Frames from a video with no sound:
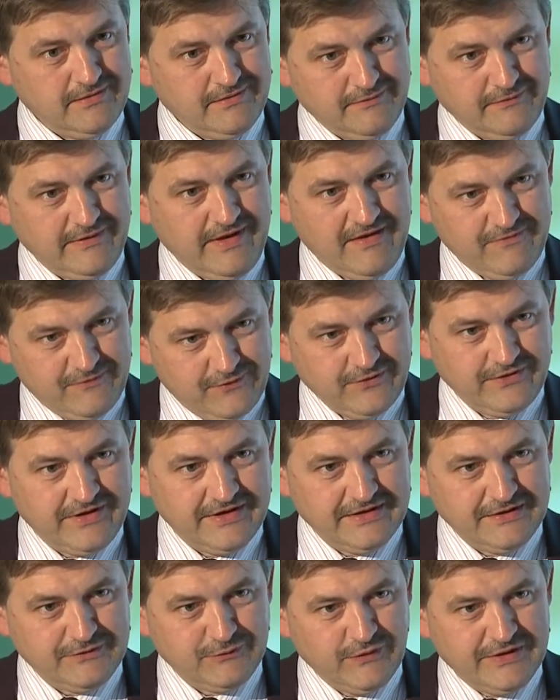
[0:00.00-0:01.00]
We have
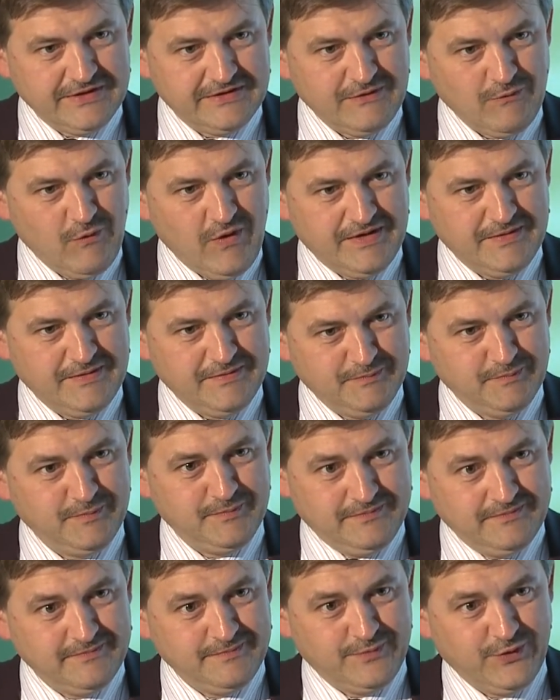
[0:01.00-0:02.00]
already 21
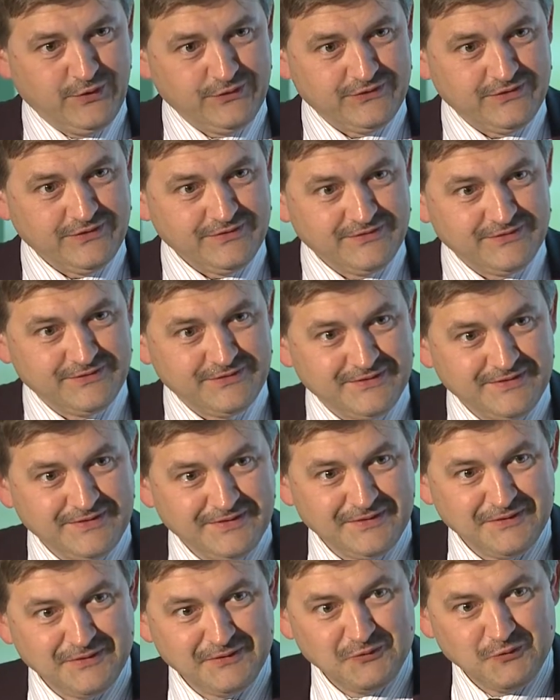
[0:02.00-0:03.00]
persons
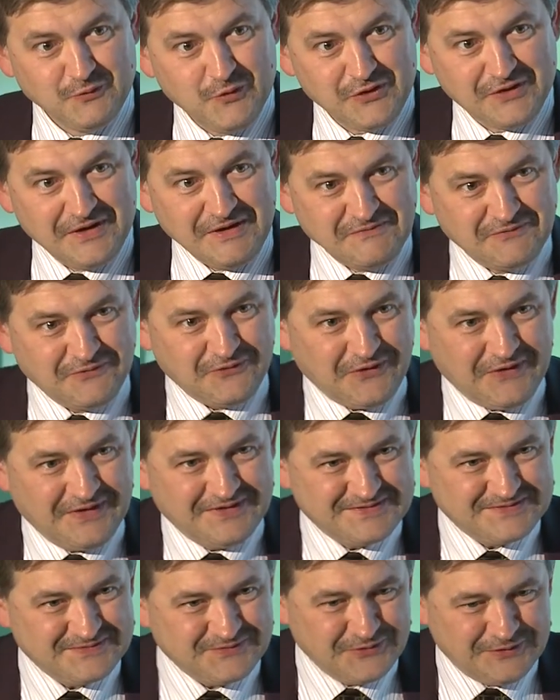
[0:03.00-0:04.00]
working for
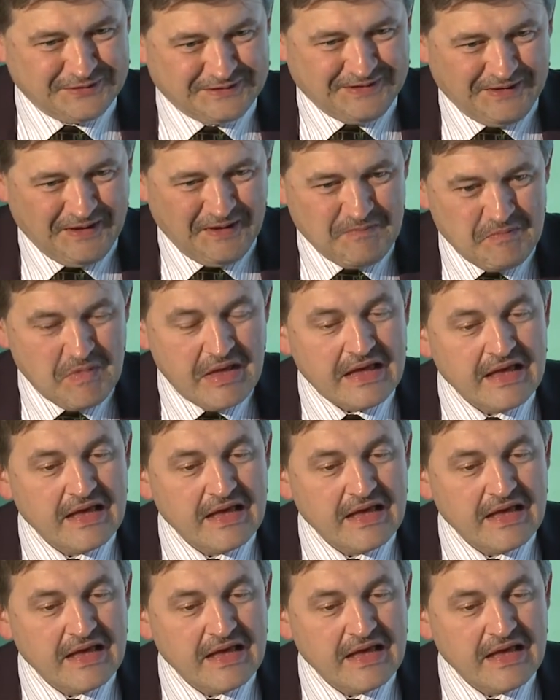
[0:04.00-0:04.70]
us full time.